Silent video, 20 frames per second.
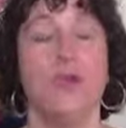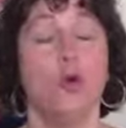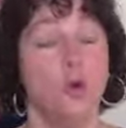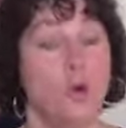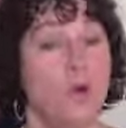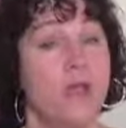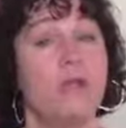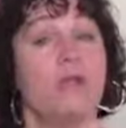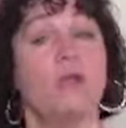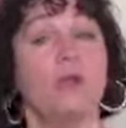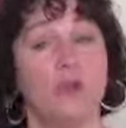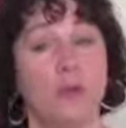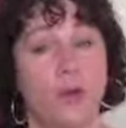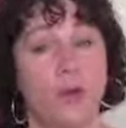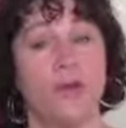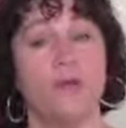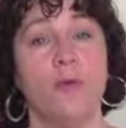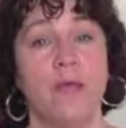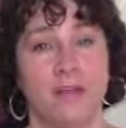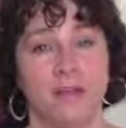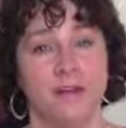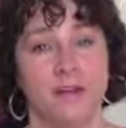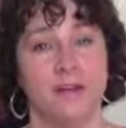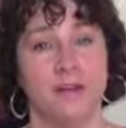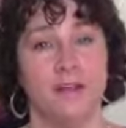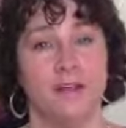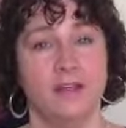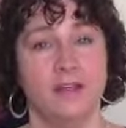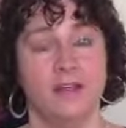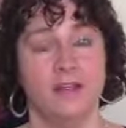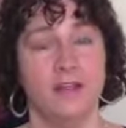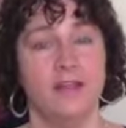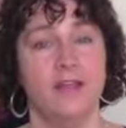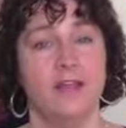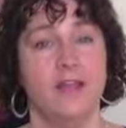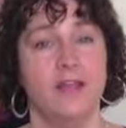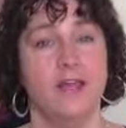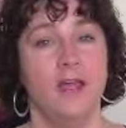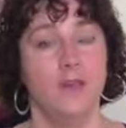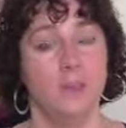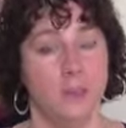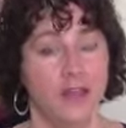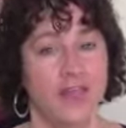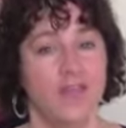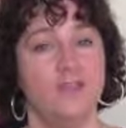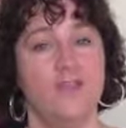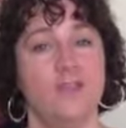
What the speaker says: we were rear-ended by a